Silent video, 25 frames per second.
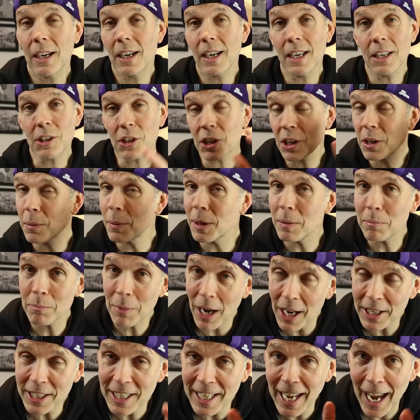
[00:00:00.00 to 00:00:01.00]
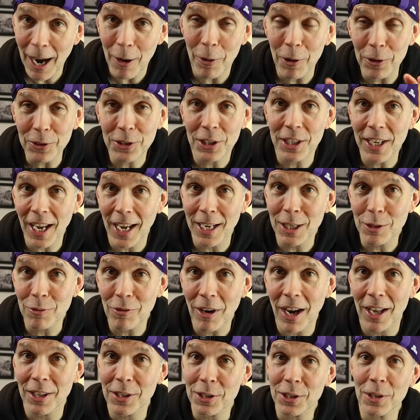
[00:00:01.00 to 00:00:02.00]
it's gonna be muddy out on today's
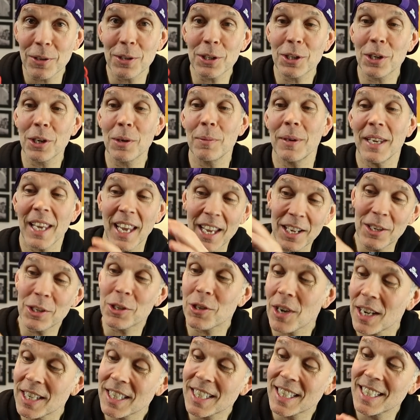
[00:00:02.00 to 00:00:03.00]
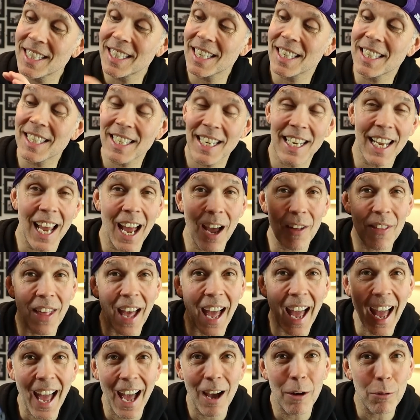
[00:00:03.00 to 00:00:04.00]
run. So it's gonna be interesting to see how
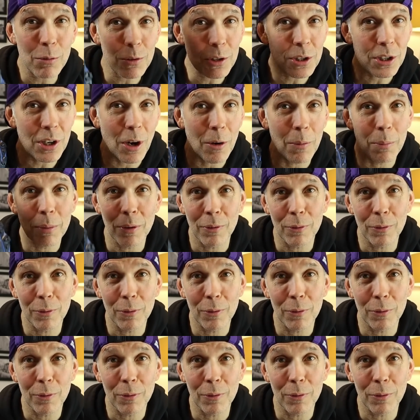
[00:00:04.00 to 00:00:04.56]
that outsole